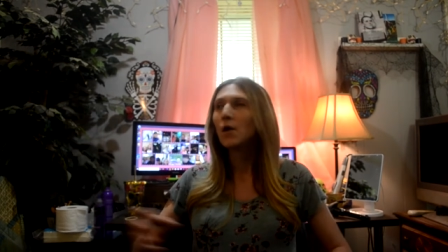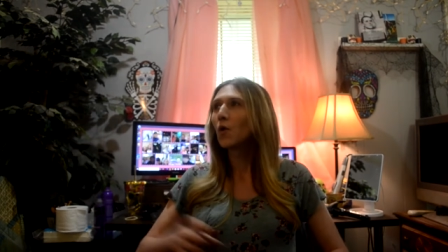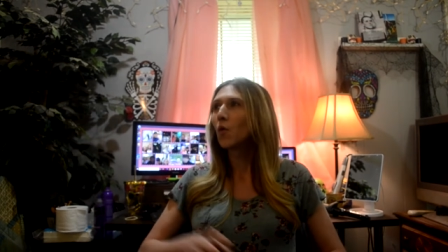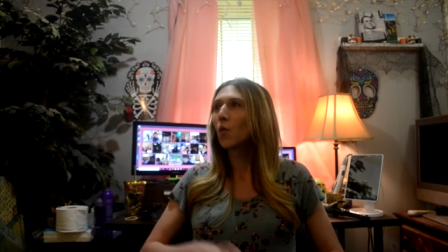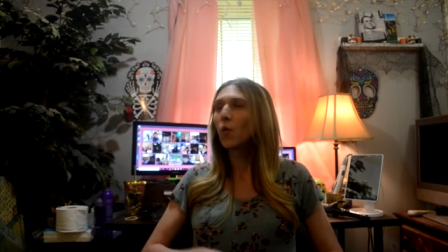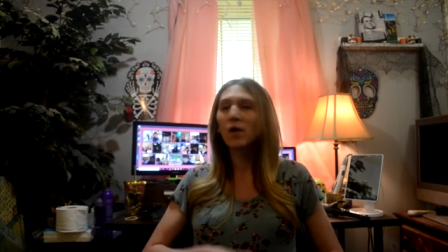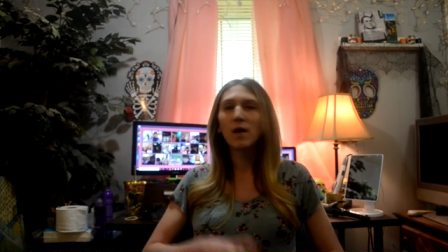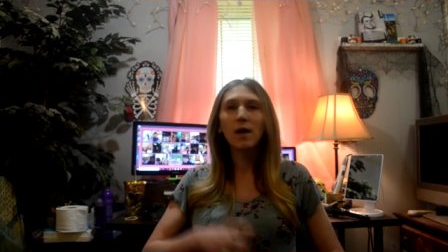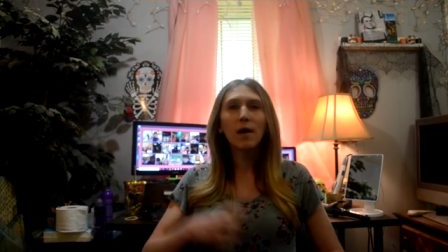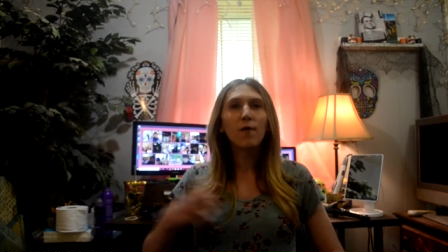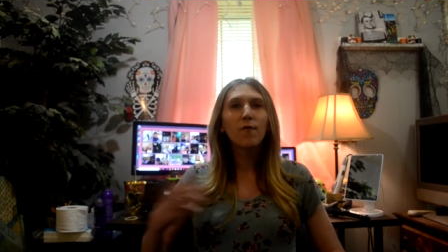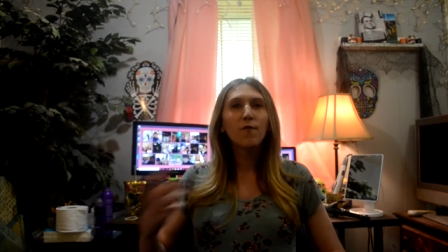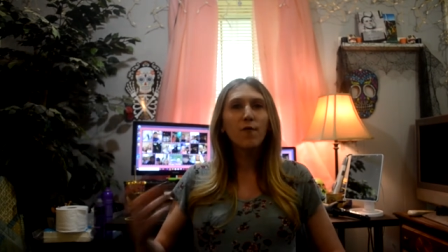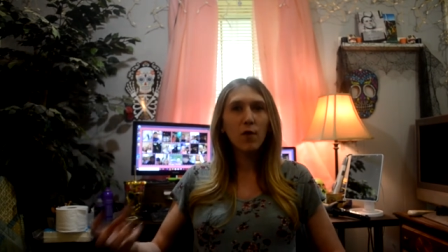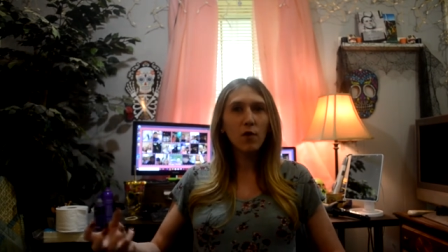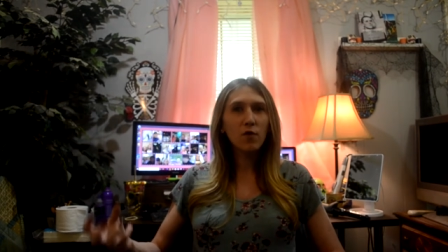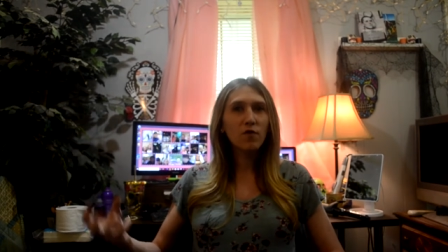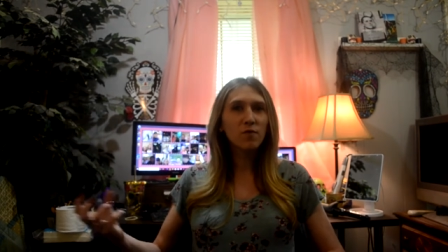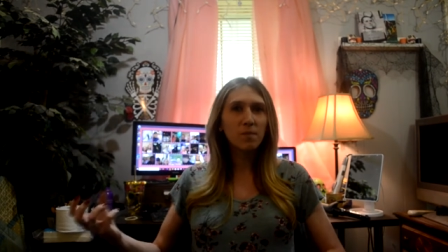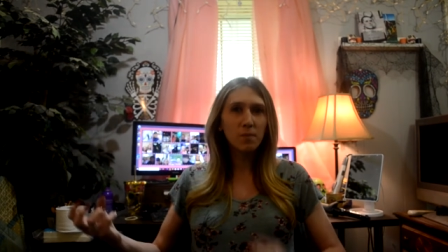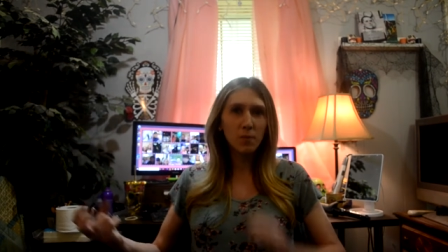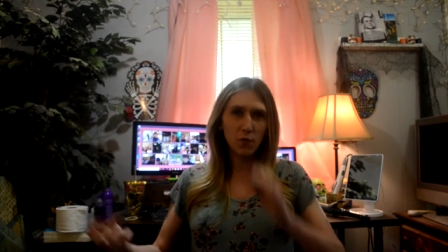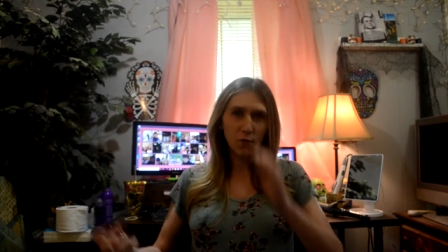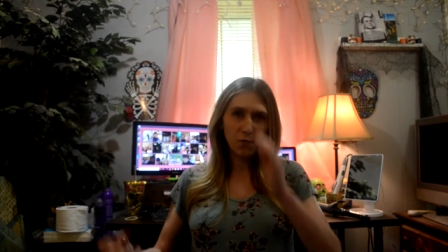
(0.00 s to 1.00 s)
When I
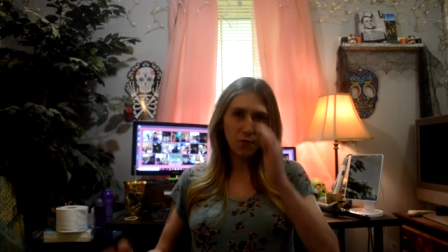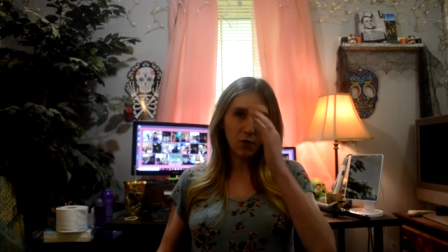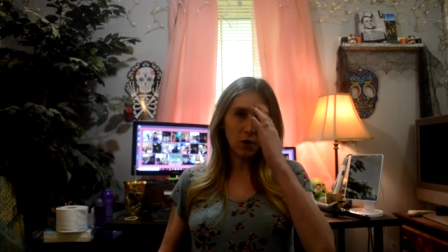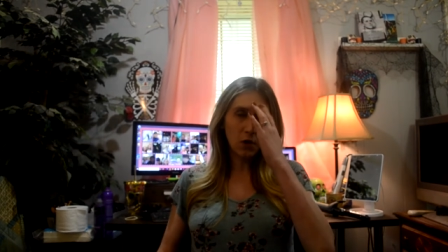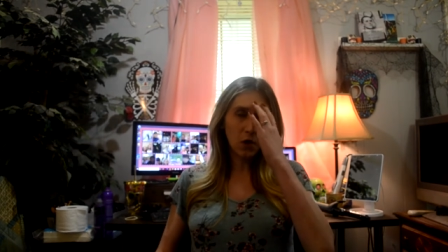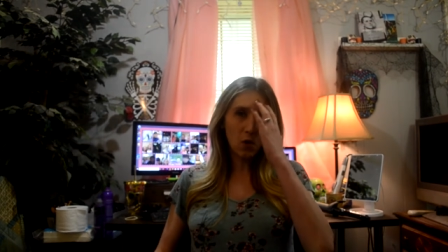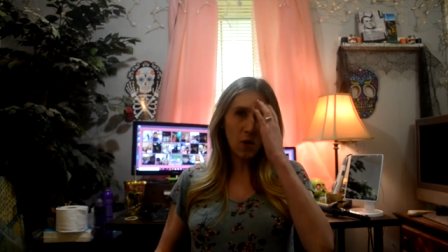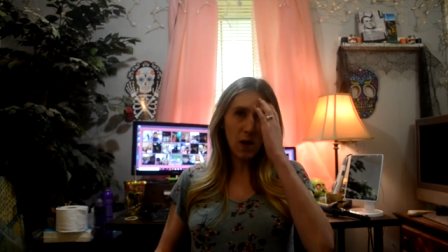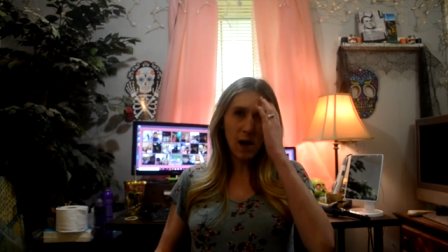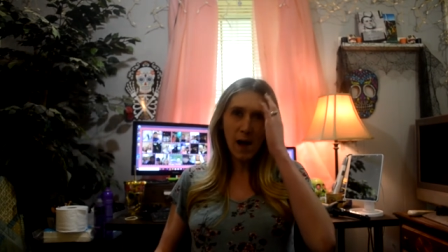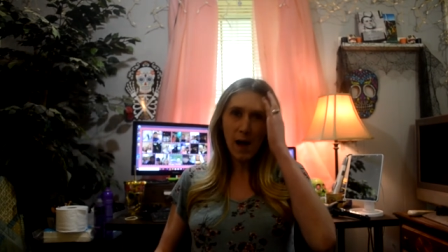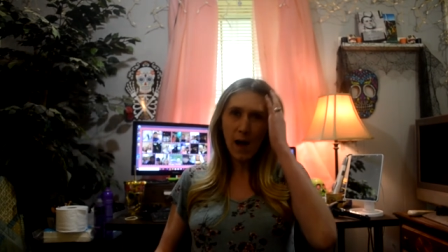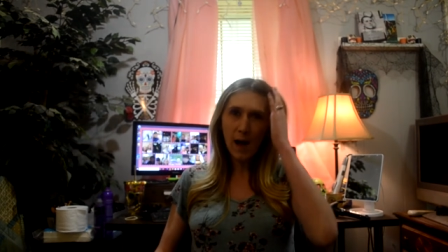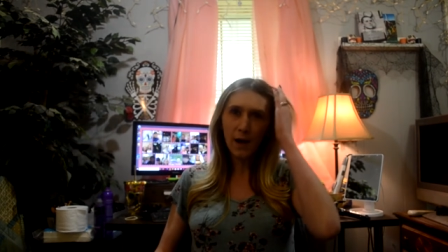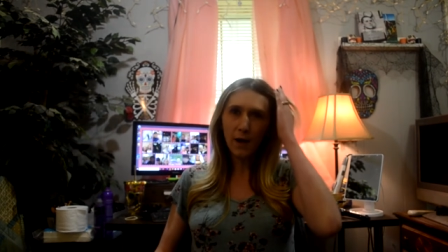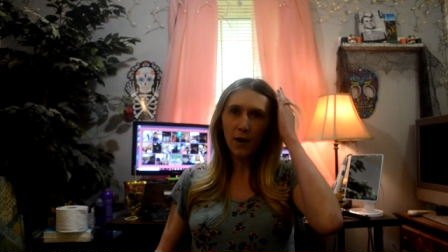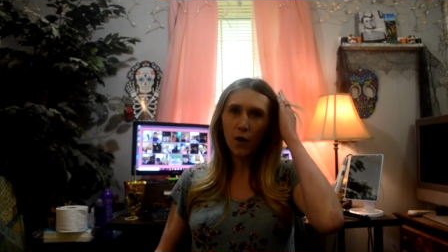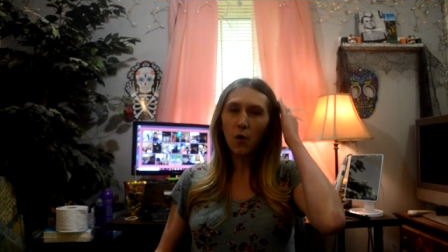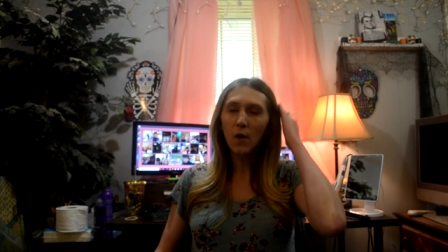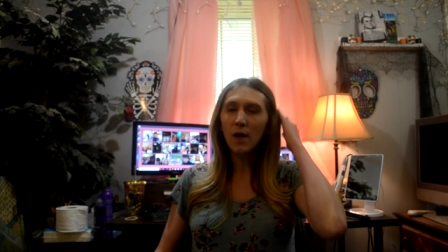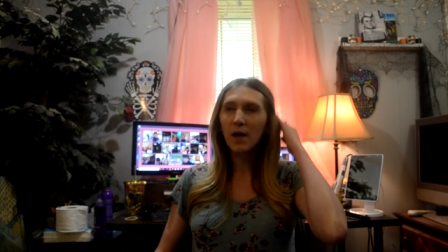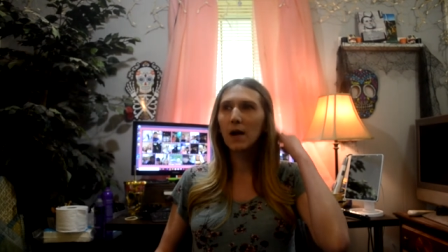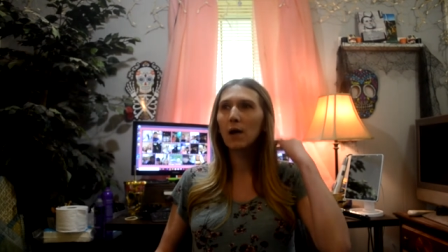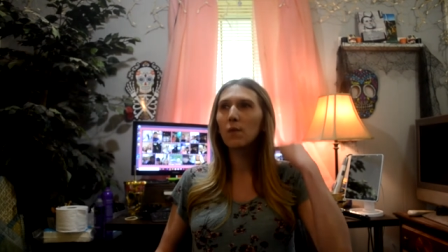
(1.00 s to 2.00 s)
first moved to
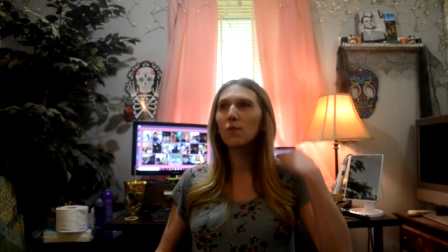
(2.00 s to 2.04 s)
Ohio and I